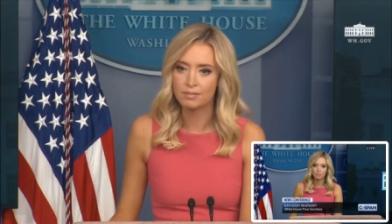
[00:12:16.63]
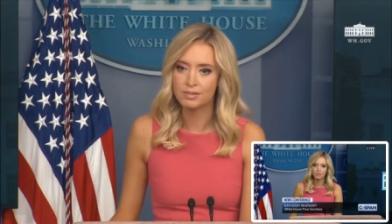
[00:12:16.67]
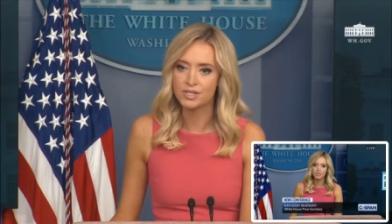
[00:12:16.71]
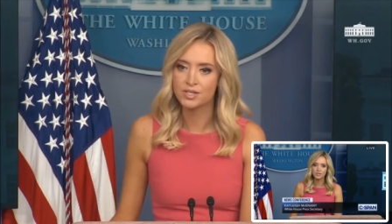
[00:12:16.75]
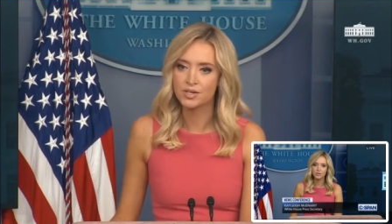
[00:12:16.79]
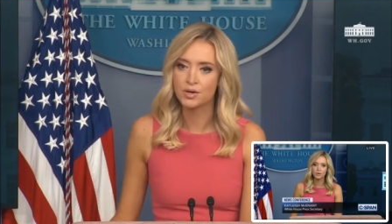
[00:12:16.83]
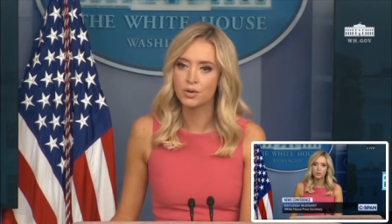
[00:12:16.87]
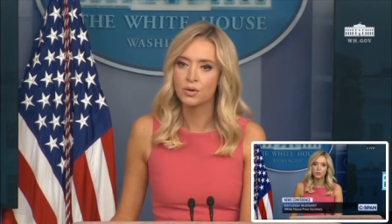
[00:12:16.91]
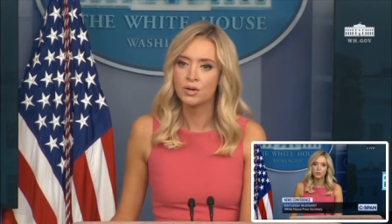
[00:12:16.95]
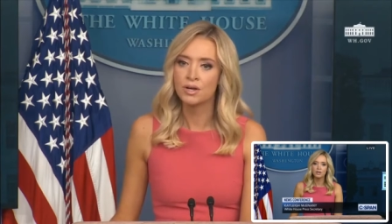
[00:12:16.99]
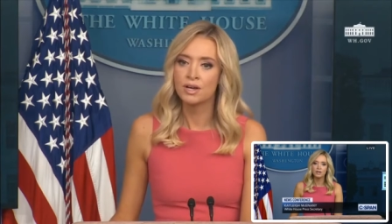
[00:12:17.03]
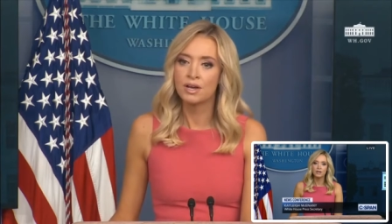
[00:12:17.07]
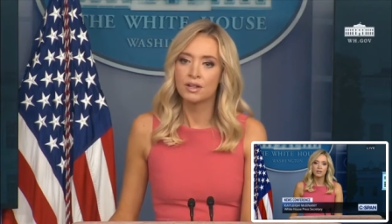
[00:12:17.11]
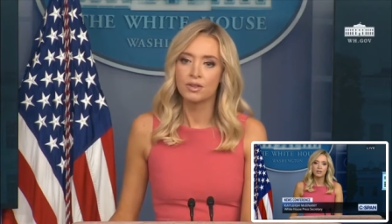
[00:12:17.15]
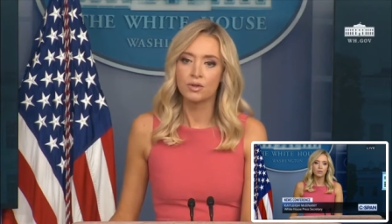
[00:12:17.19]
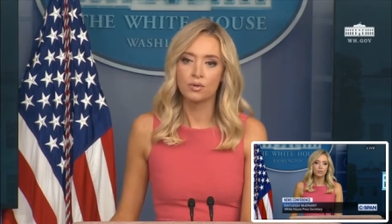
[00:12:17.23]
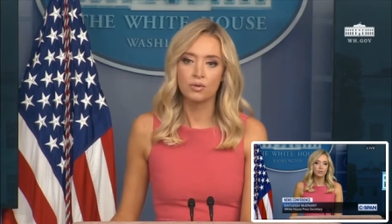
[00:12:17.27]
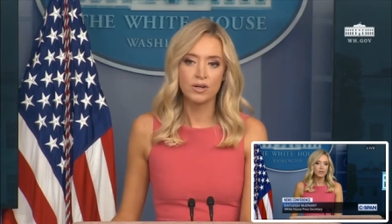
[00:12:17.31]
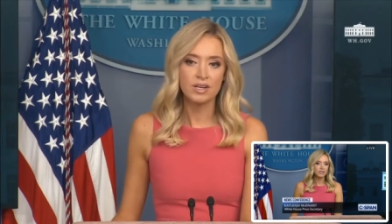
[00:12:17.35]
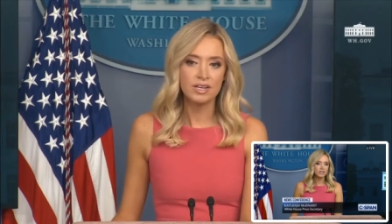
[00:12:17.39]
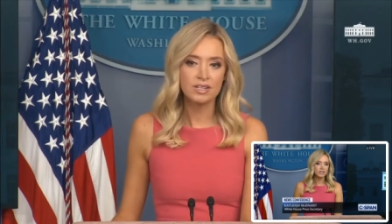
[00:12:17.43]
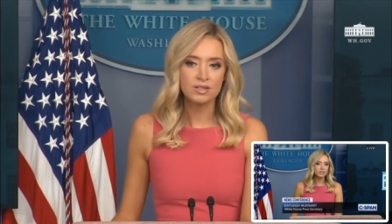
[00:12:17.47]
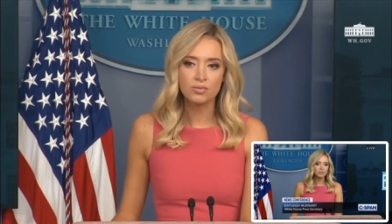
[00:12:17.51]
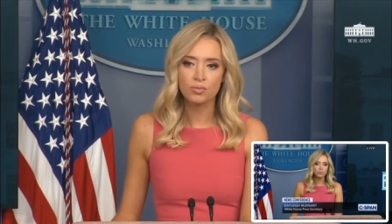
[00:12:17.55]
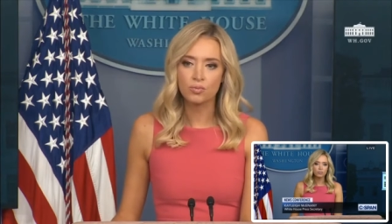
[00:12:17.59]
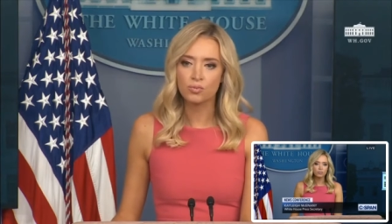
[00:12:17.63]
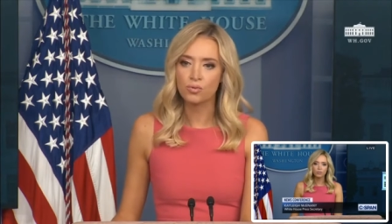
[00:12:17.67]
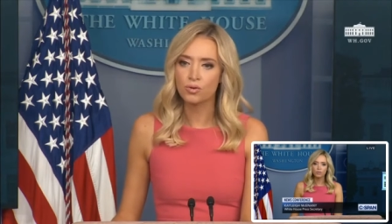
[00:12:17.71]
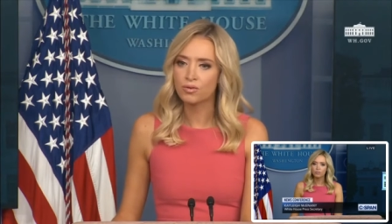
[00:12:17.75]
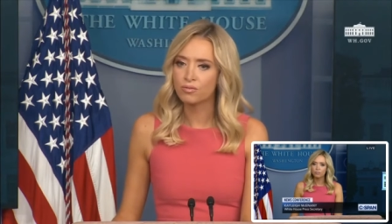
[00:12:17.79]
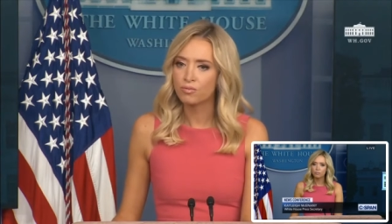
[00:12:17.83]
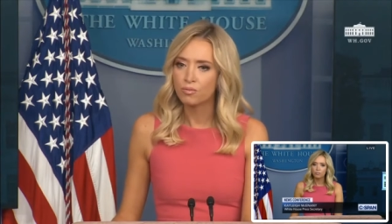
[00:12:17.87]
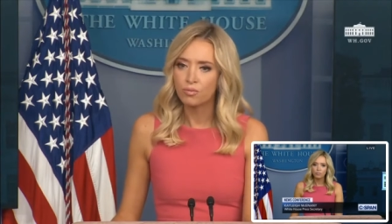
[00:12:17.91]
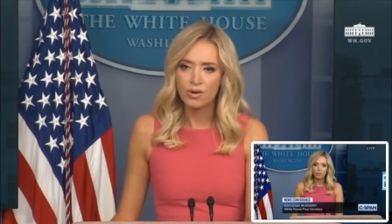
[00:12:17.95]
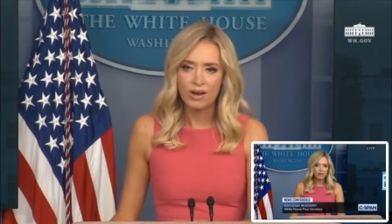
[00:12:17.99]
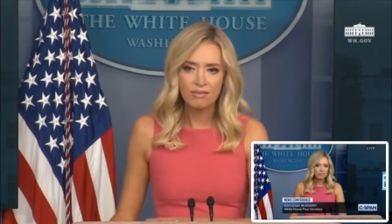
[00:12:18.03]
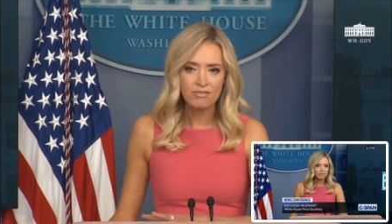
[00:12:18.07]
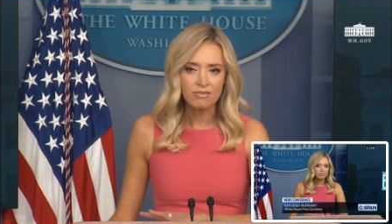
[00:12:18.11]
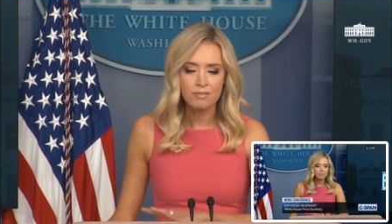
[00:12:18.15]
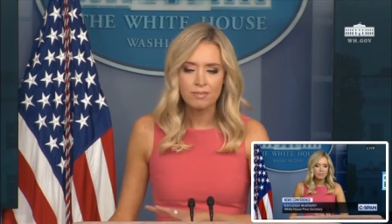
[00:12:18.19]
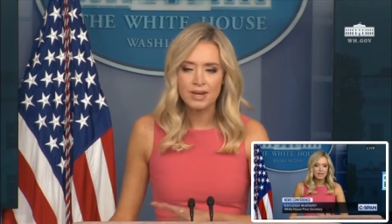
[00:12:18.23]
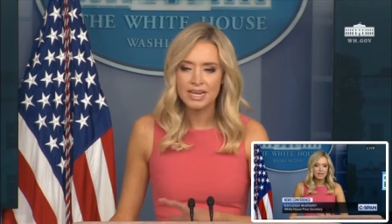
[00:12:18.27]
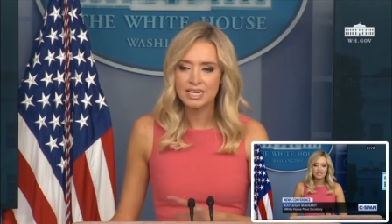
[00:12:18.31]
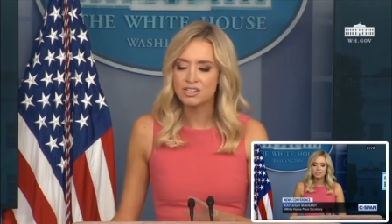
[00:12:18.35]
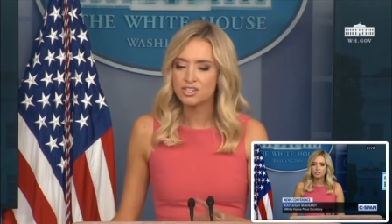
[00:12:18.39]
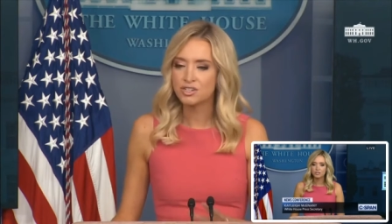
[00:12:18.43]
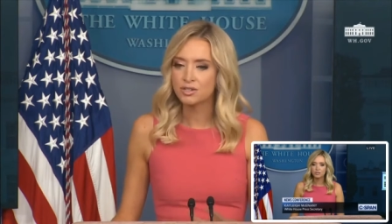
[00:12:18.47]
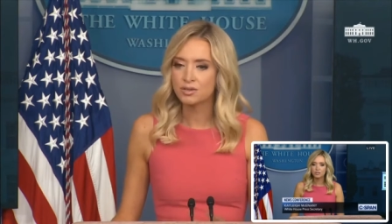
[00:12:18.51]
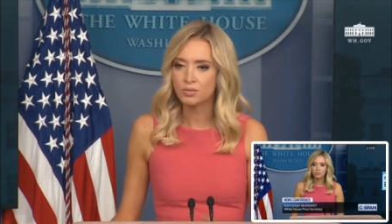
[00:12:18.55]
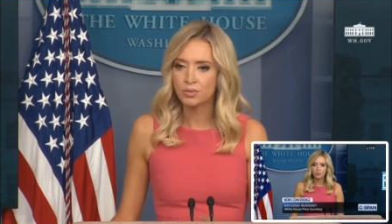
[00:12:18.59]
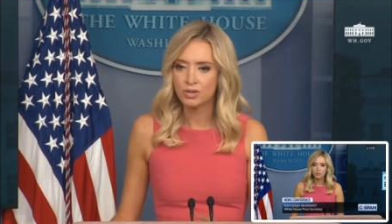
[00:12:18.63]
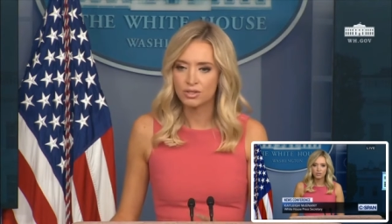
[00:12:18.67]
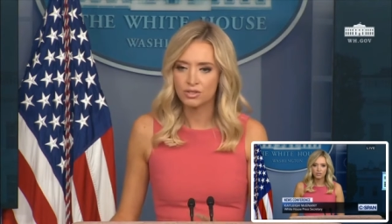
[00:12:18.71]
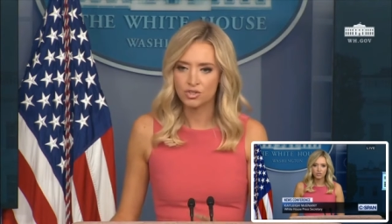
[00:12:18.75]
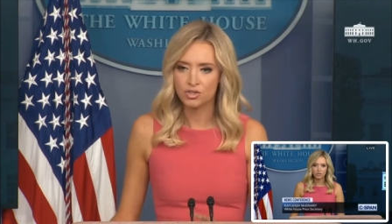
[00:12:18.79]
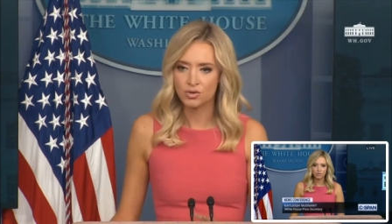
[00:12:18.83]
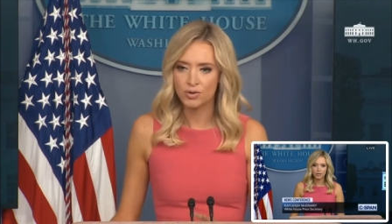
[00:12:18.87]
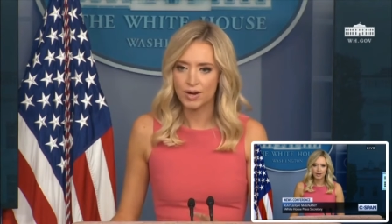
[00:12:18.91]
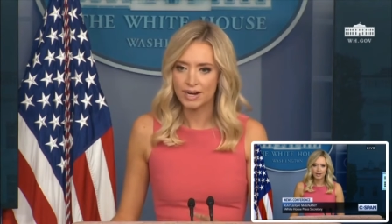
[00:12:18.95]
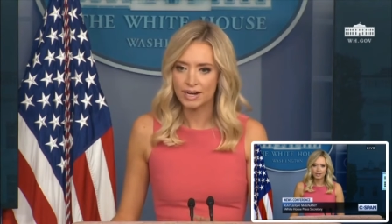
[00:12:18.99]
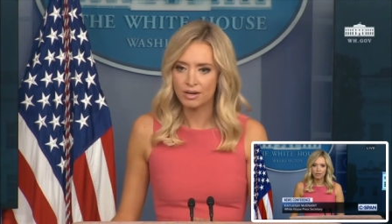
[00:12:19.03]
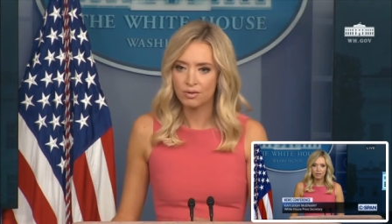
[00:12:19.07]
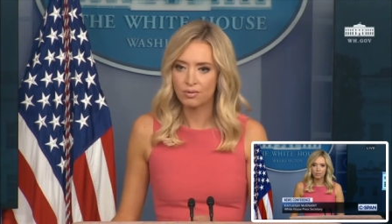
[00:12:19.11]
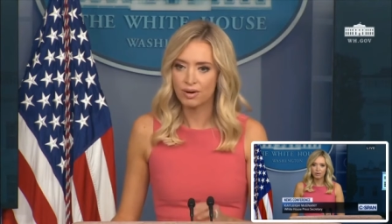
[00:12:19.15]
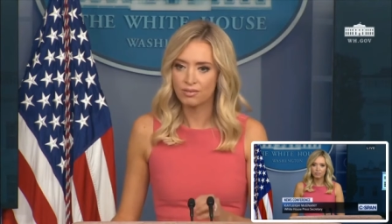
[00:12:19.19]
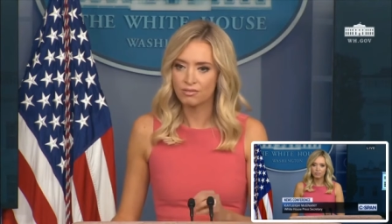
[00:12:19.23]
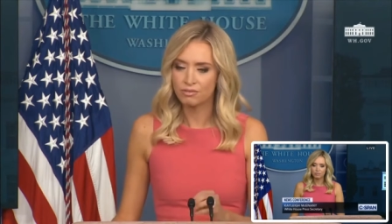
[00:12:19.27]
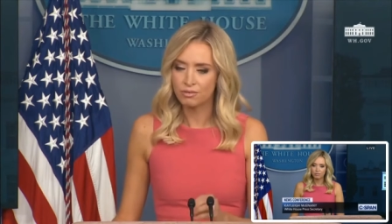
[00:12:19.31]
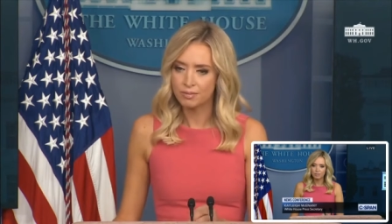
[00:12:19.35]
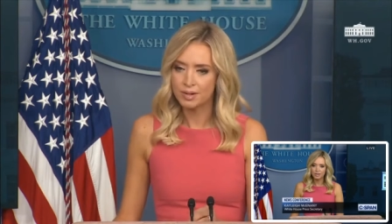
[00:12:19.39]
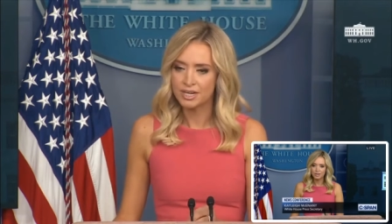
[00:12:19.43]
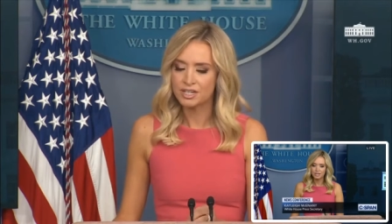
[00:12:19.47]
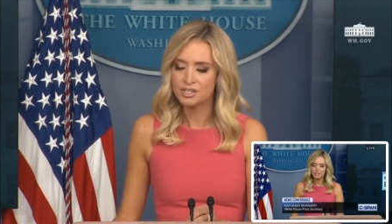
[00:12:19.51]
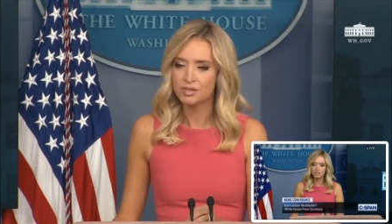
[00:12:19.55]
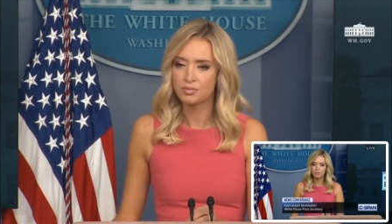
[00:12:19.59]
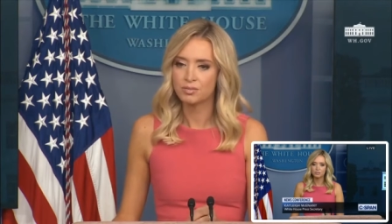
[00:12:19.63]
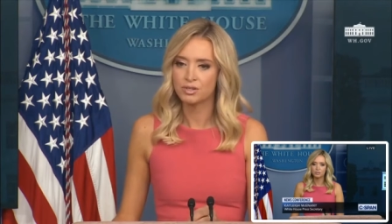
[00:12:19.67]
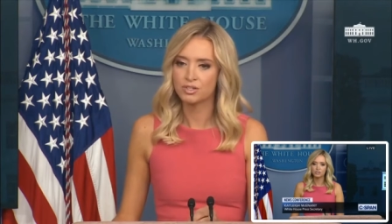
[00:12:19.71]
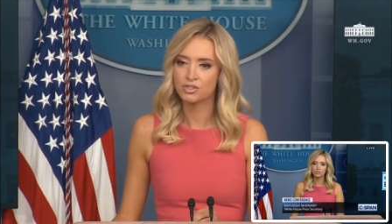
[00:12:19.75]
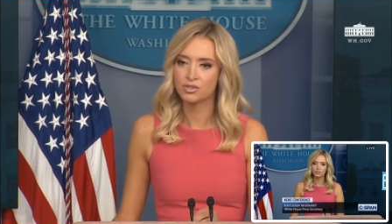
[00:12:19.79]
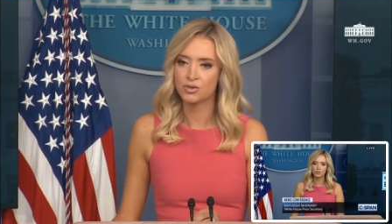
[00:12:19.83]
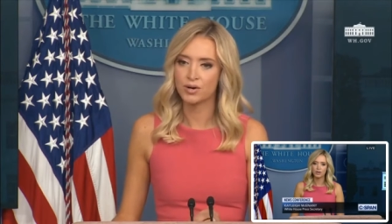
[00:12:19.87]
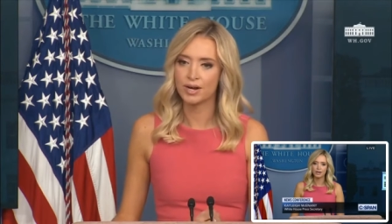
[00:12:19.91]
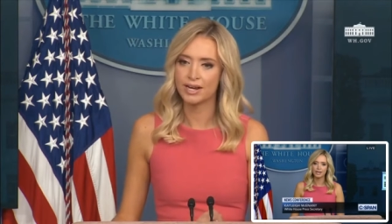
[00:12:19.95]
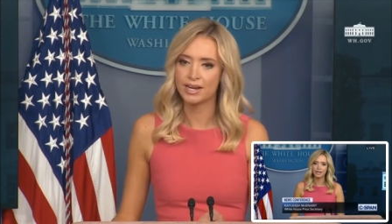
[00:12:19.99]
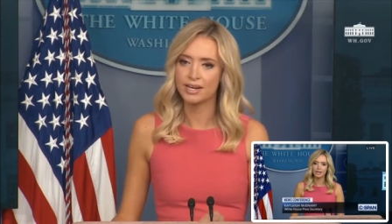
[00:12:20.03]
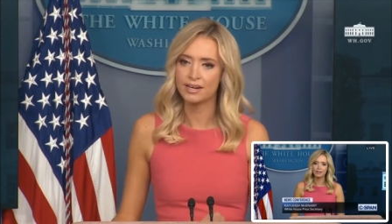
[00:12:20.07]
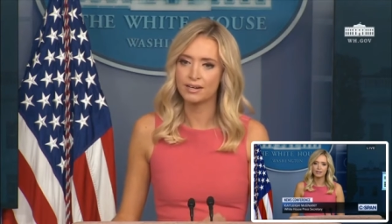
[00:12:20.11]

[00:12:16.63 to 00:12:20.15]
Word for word: So the, his re- reformation with trade, reformation with trade,